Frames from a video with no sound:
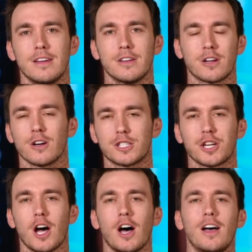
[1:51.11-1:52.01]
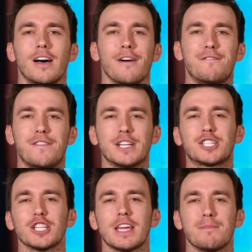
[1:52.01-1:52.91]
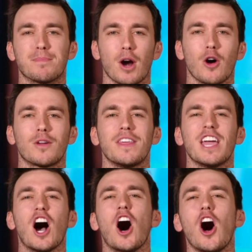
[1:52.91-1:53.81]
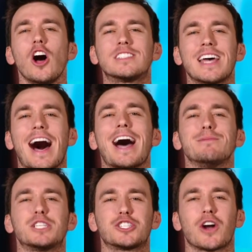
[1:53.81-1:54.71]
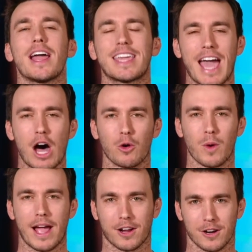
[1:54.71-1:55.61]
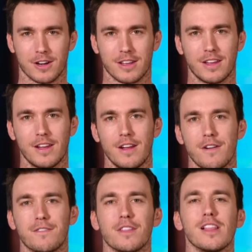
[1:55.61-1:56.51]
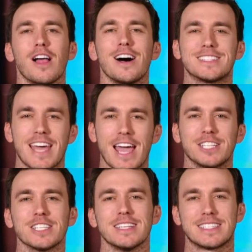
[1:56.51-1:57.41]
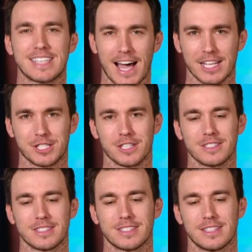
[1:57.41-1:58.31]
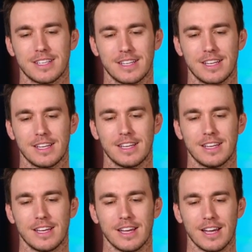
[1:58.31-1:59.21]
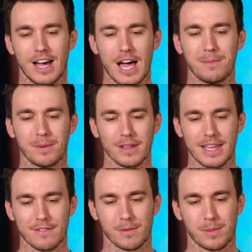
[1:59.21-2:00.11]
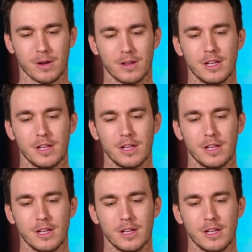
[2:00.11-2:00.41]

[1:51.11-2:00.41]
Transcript: Kershaw officially broke the all time strikeout record for the Los Angeles Dodgers. Unbelievable.